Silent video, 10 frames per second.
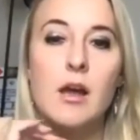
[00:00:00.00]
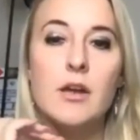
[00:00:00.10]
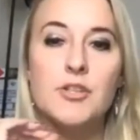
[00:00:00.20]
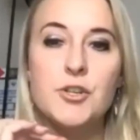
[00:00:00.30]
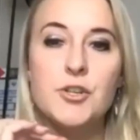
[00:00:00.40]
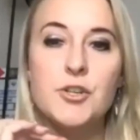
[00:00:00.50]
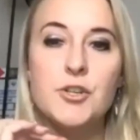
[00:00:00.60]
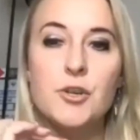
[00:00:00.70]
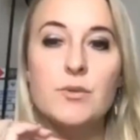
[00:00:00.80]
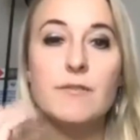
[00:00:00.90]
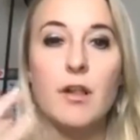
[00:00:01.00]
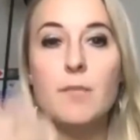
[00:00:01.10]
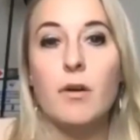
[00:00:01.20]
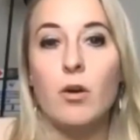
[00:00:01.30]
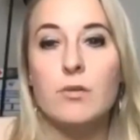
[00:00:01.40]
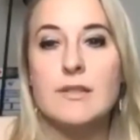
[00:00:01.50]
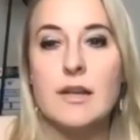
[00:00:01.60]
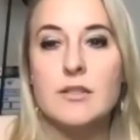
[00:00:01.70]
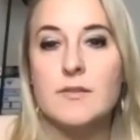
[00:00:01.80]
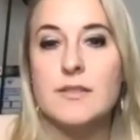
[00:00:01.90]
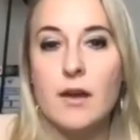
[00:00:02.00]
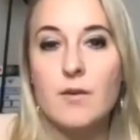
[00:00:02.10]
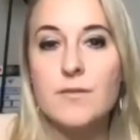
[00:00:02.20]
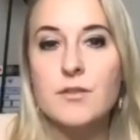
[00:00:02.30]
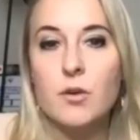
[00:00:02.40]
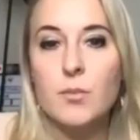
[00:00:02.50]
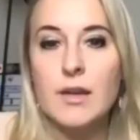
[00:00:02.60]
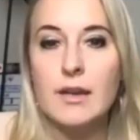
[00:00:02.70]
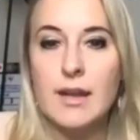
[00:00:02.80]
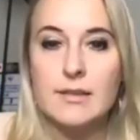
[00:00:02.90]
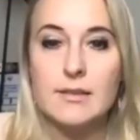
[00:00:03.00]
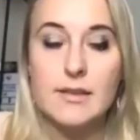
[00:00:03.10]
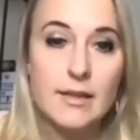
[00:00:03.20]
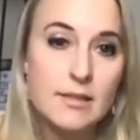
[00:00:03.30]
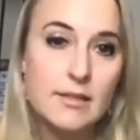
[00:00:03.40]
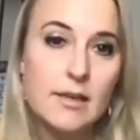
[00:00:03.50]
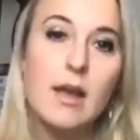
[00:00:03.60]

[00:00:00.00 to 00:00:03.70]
to develop our own sense of self so that we can exist